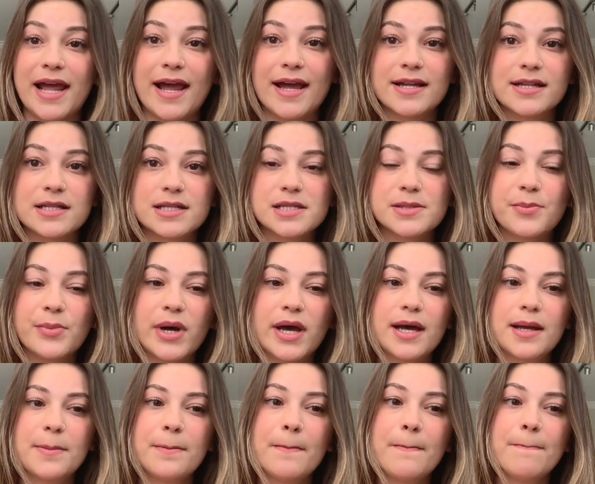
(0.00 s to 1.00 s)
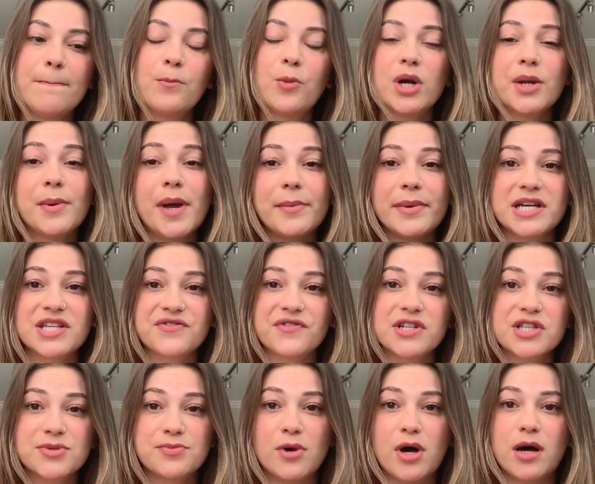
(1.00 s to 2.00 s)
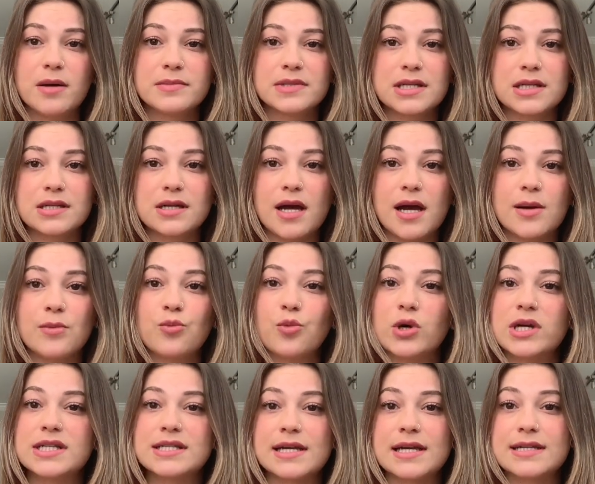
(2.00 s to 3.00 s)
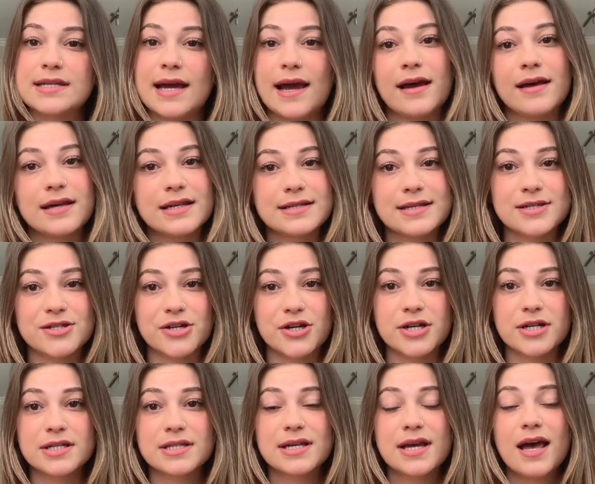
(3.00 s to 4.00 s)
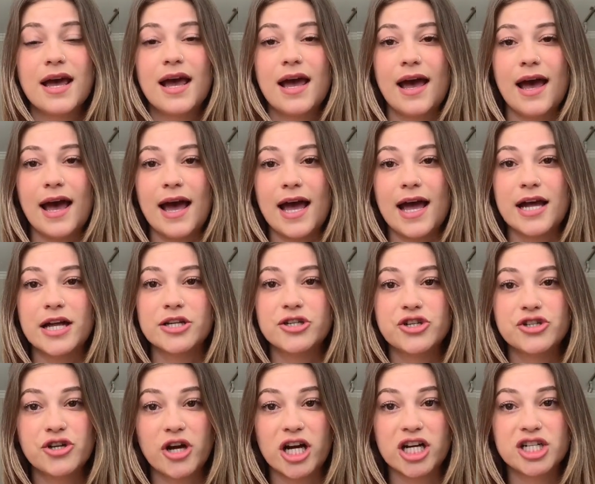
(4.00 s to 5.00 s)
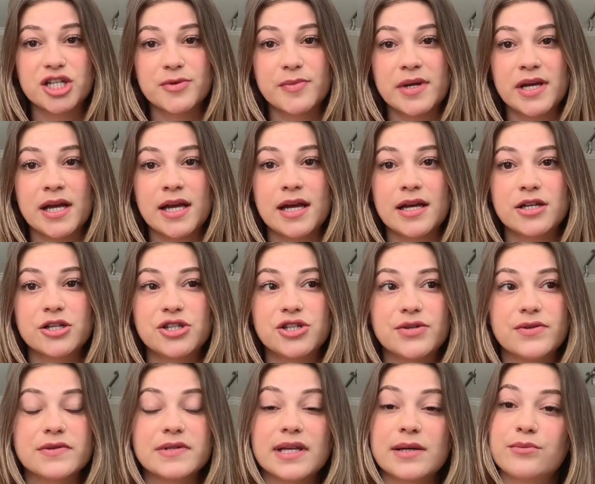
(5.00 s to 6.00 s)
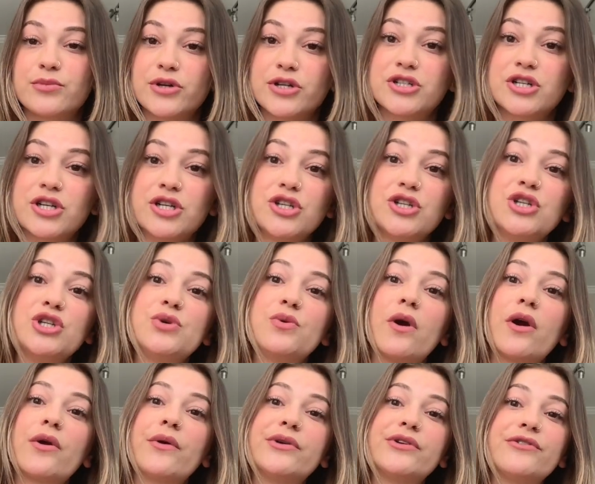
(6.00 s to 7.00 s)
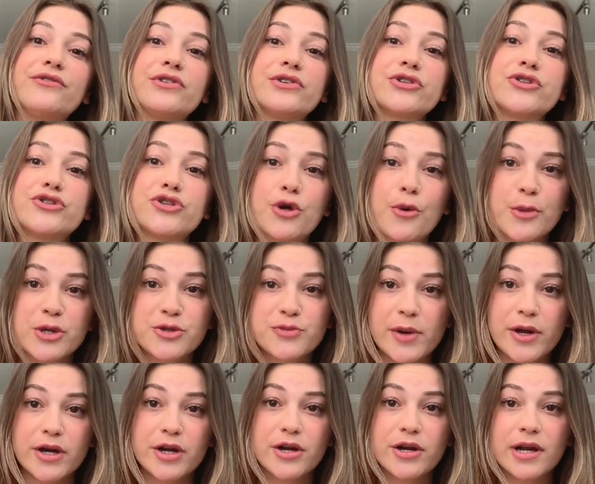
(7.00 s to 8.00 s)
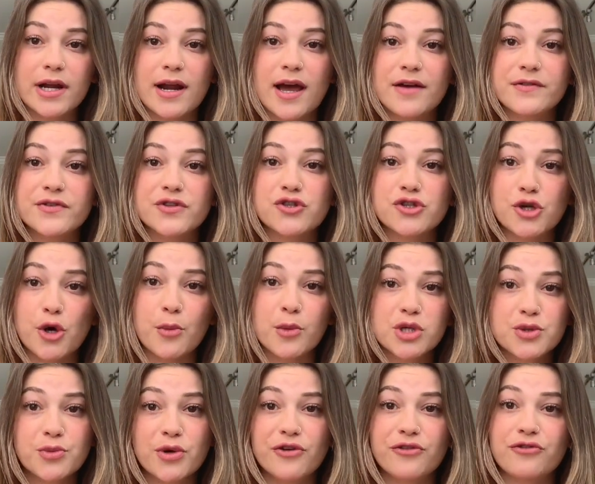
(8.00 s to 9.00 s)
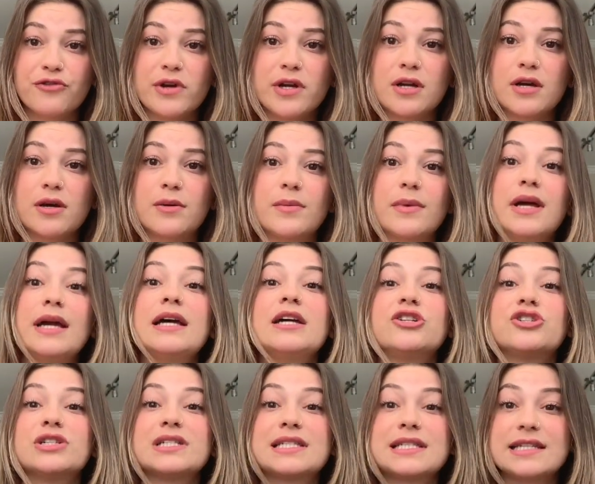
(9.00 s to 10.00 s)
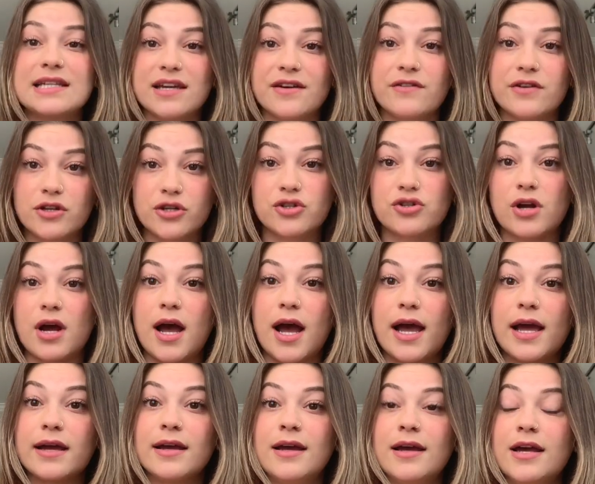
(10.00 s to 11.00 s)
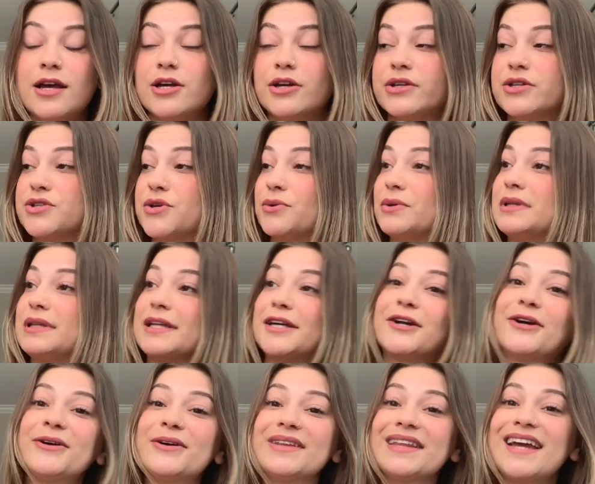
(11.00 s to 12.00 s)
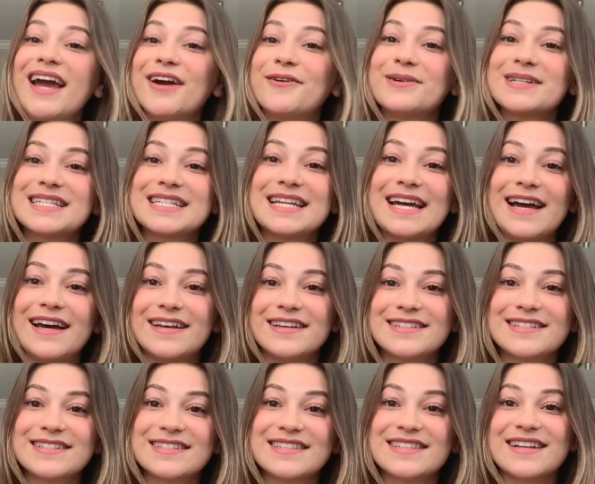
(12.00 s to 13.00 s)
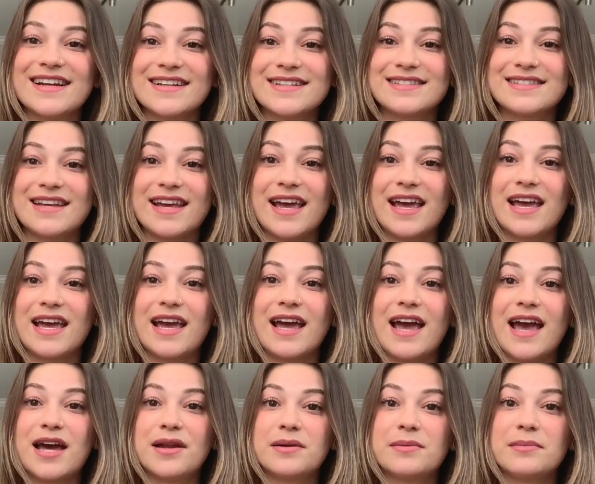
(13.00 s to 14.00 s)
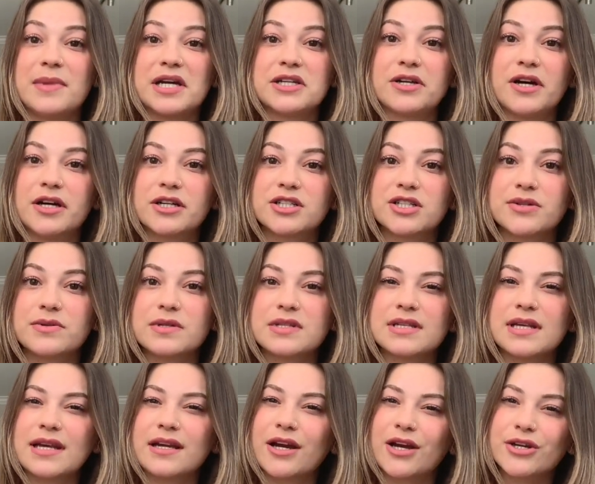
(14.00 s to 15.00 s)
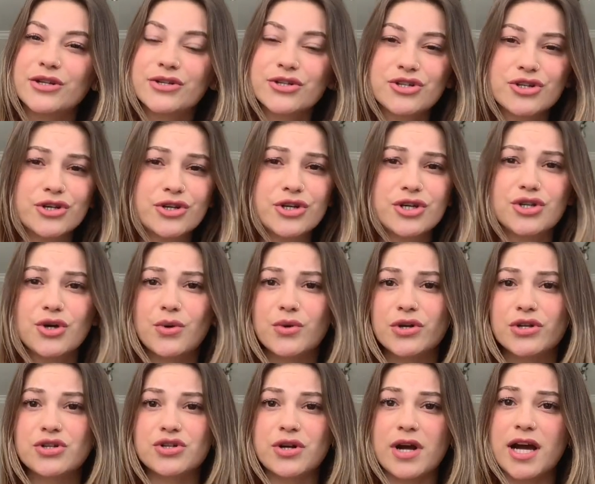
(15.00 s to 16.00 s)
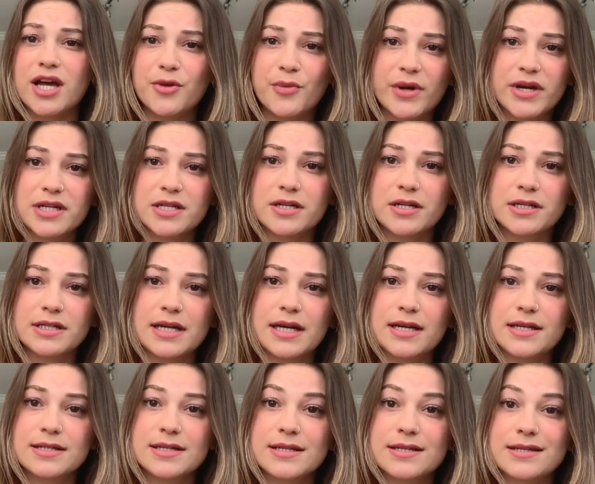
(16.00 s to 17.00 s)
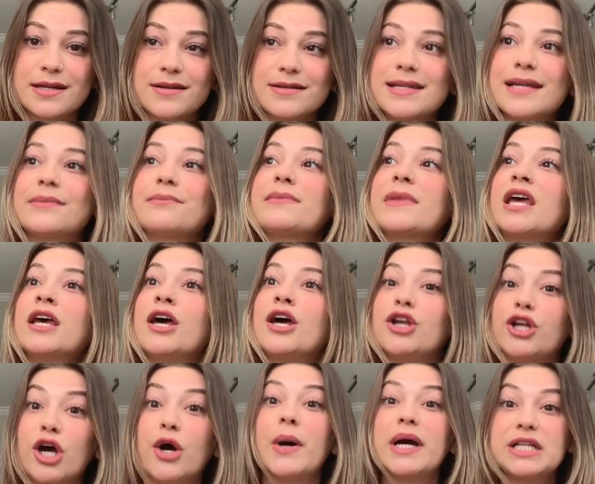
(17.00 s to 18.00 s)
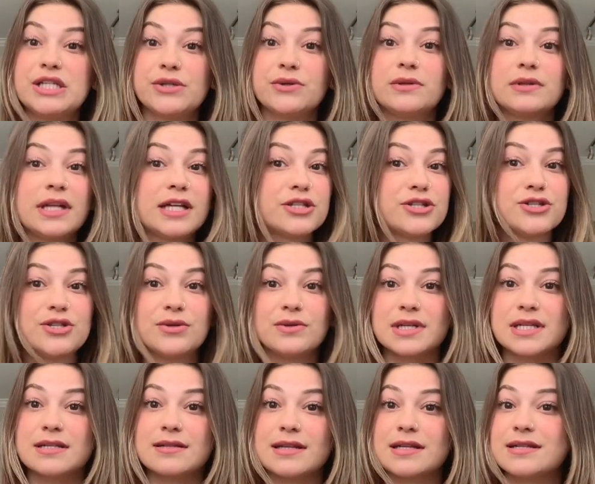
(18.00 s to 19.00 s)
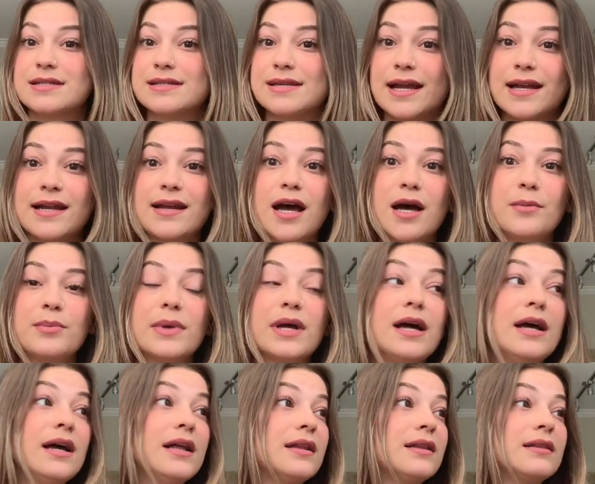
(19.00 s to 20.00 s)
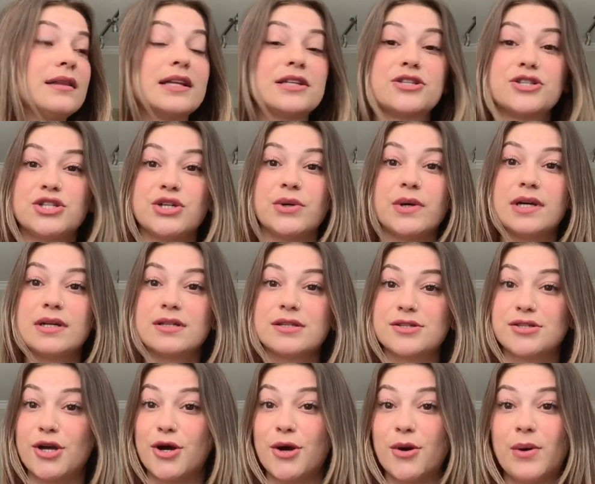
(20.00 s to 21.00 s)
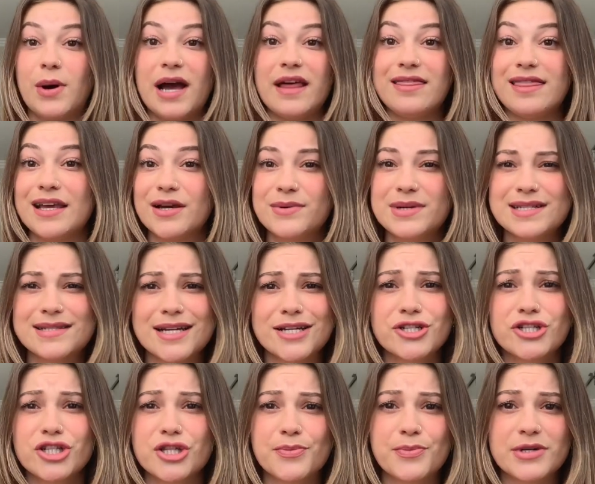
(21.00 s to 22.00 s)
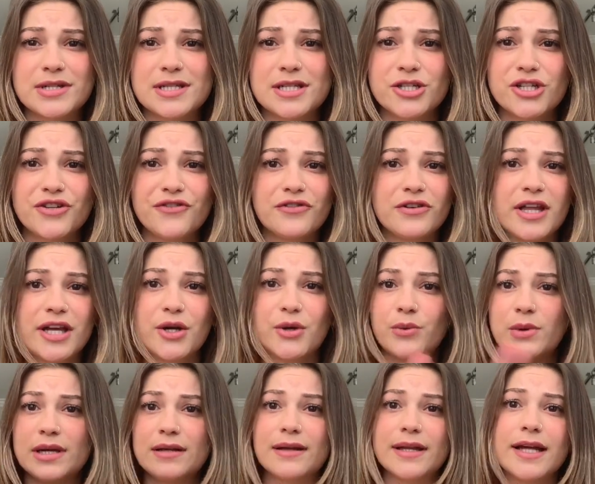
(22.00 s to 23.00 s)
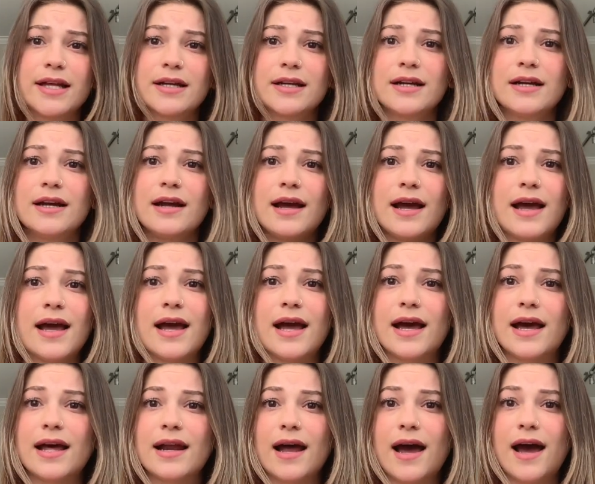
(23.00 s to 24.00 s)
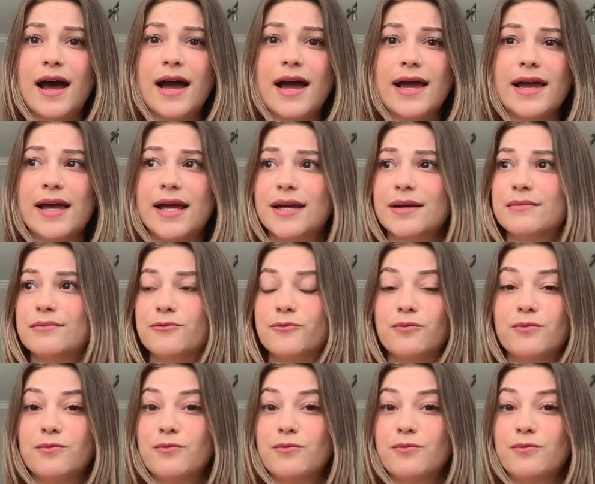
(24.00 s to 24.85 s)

hands. But one of my best friend's moms at the time was a dialysis nurse, and she talked to me and she was like, Bridget, you are going to feel so much better. You're going to have so much more freedom. Just give it a try. So literally I went to dialysis the next day, and my doctor was like, are you sure you don't want to try the peritoneal dialysis? And I was like, no, I do. Let's do this. Let's set it up. Let's do it. So I think we scheduled the procedure for like a week later, and I